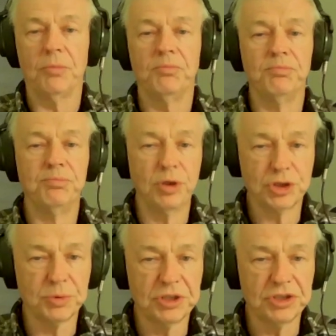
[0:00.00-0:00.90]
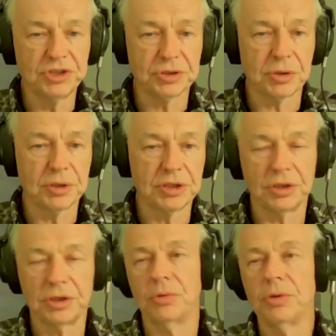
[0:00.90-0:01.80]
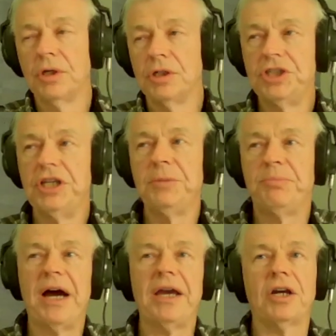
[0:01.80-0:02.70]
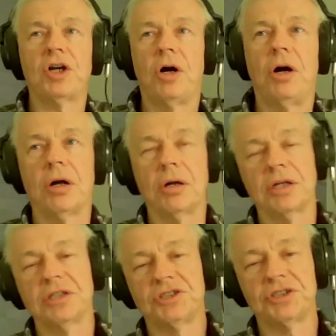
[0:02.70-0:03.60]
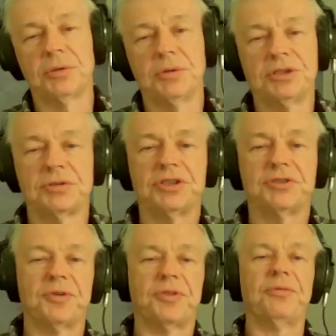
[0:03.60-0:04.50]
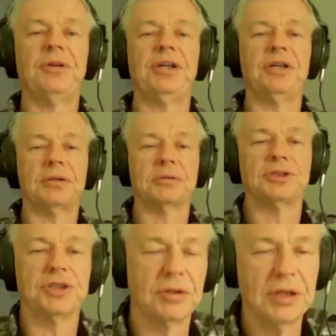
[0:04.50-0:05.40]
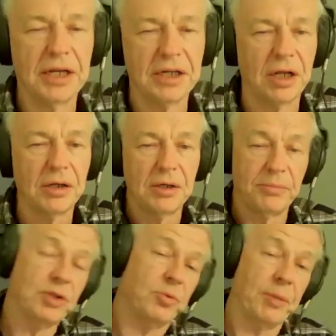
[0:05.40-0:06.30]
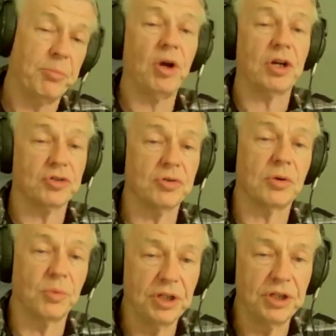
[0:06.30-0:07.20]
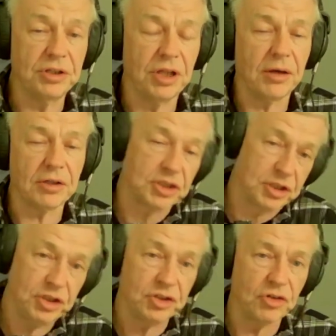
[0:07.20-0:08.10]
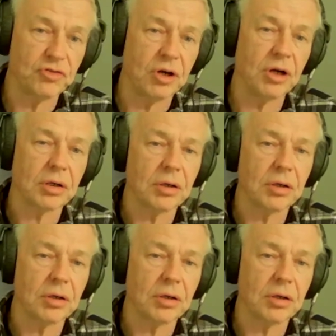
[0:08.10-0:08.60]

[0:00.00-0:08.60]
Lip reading: Bush with his zero interest, gee, buy a car, get zero interest for 3 years, da da da. By the way, I bought a truck when he did that because I needed a truck.